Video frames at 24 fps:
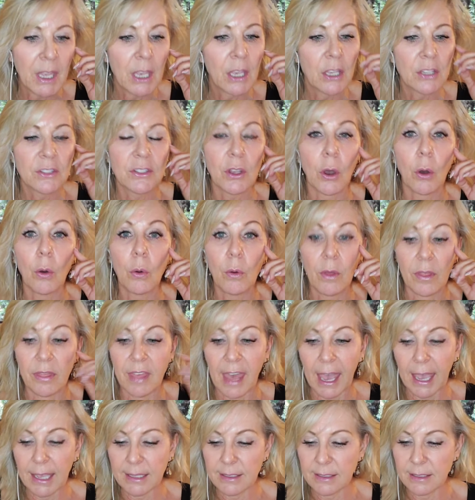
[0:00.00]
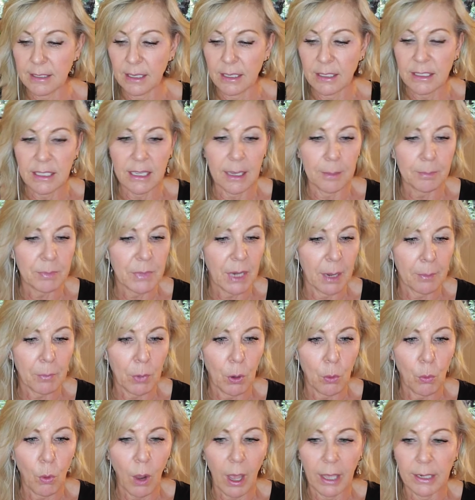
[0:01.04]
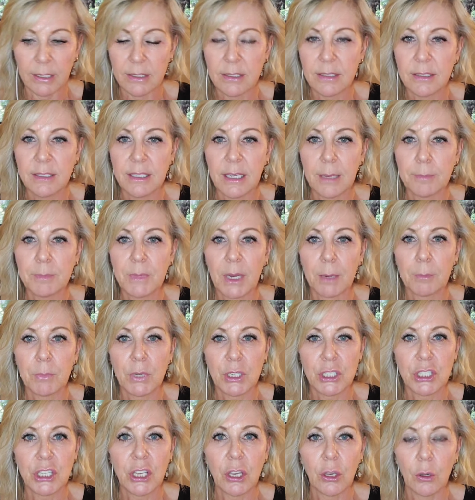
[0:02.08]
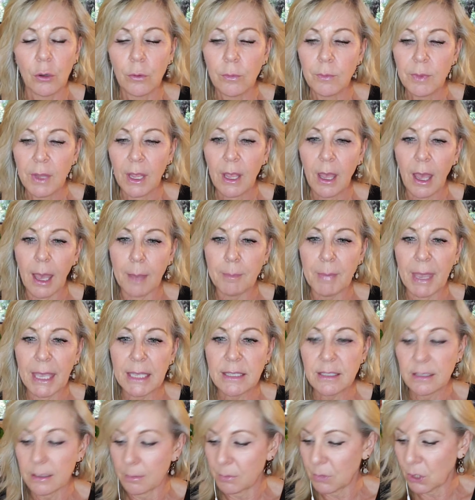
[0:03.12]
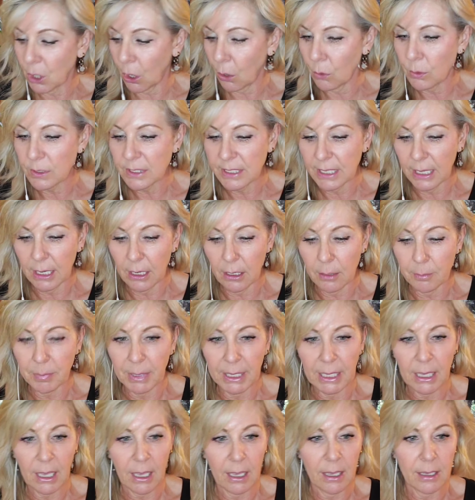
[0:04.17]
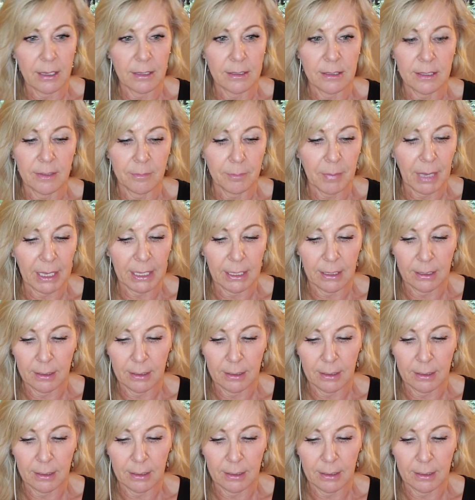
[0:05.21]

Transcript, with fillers: So that's tip number one. Tip number two, I made some notes here because if my,